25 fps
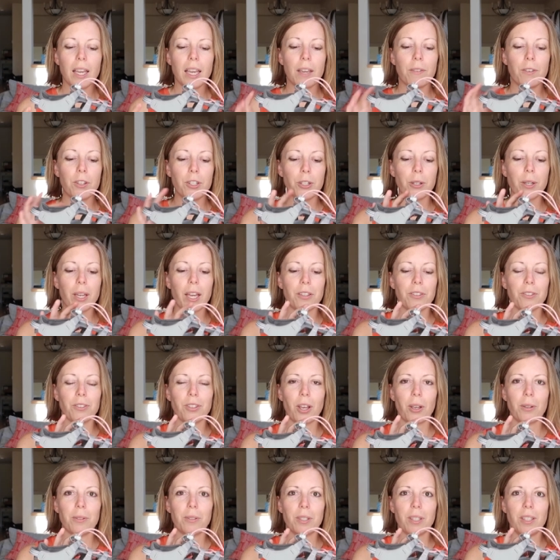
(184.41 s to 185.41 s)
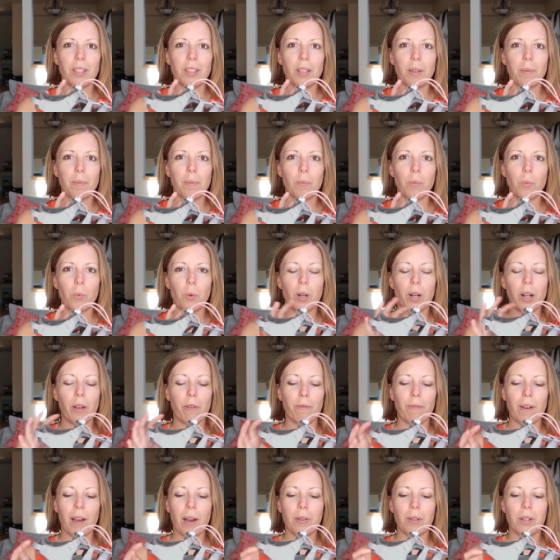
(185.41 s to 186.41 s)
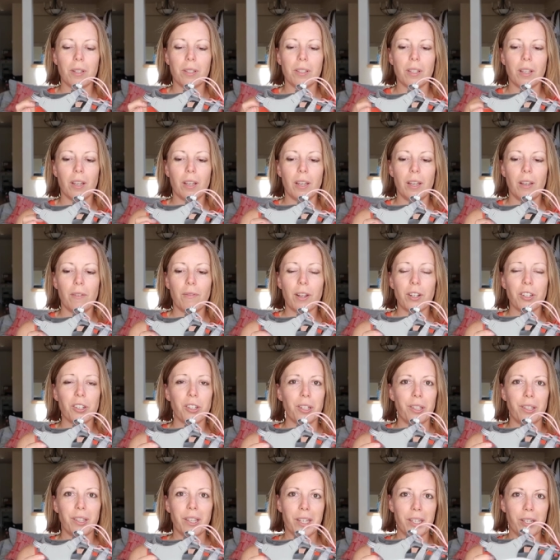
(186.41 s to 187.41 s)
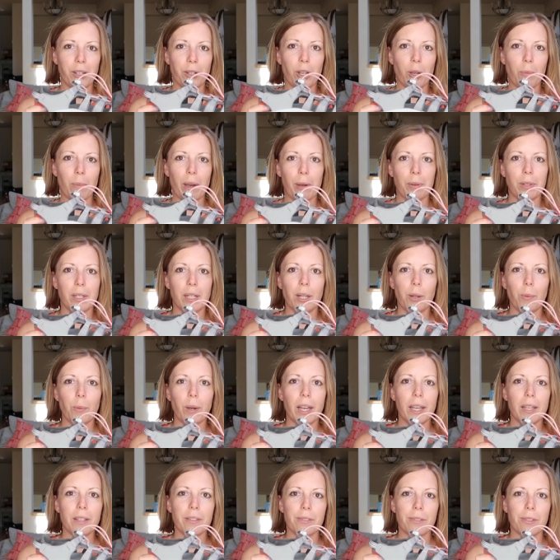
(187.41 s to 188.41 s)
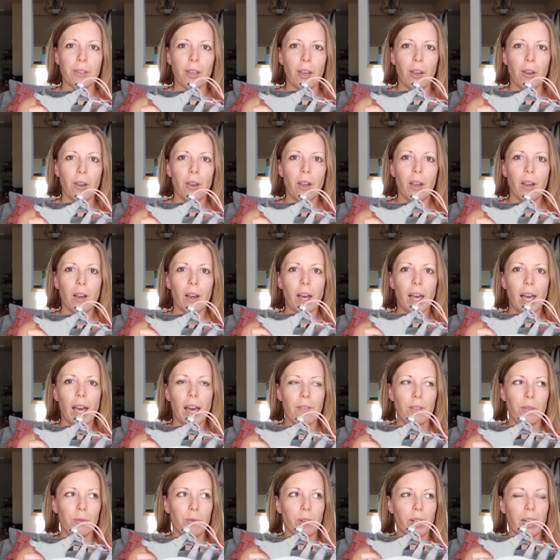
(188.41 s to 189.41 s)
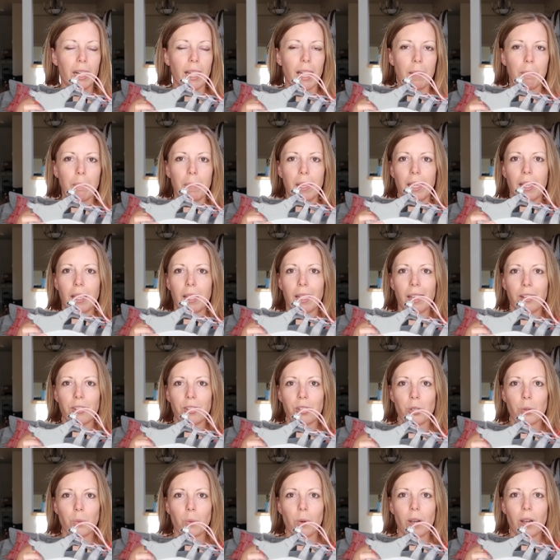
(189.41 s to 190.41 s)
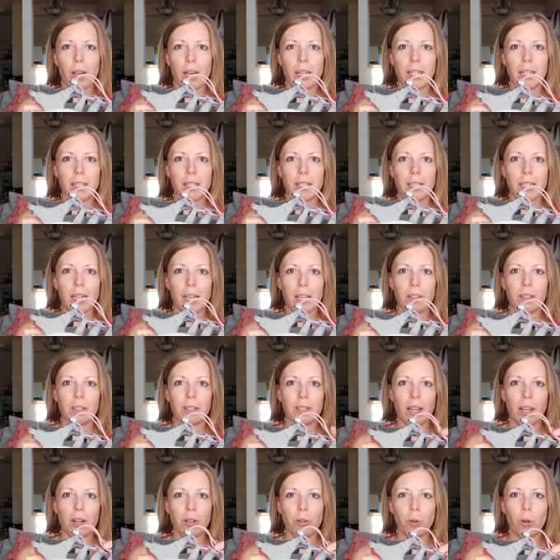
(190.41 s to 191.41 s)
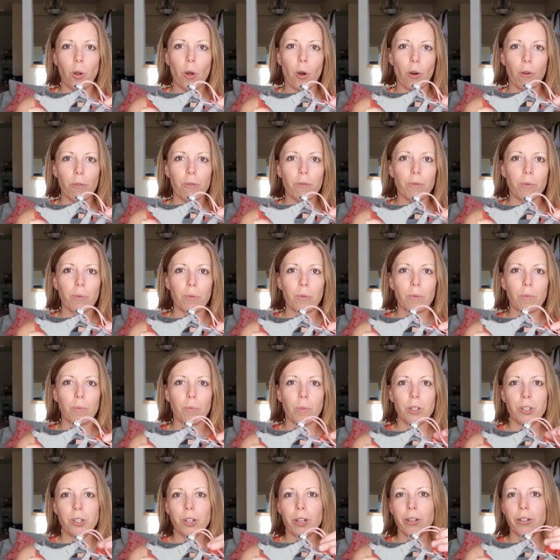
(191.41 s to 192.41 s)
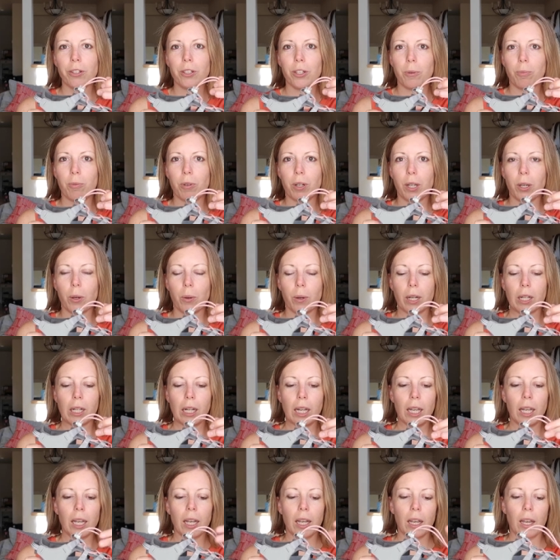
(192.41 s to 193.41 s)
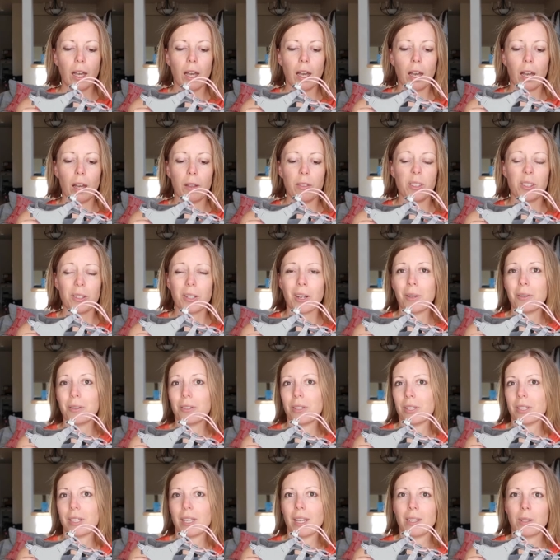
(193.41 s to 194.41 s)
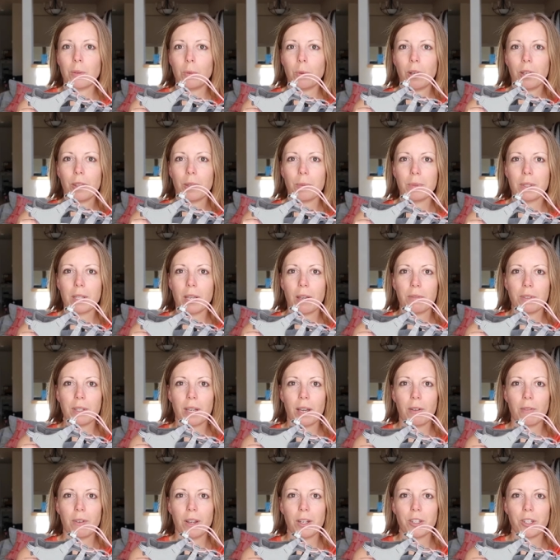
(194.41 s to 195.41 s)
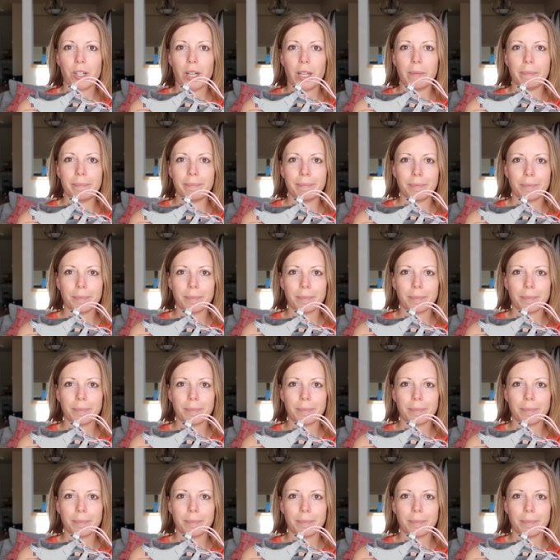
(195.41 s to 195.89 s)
If you do get stones in them, what I found is that eventually they do come out anyway, so I haven't really had many occasions where I need to take the sandal off, which you can do pretty quickly. The stones just tend to work themselves out eventually.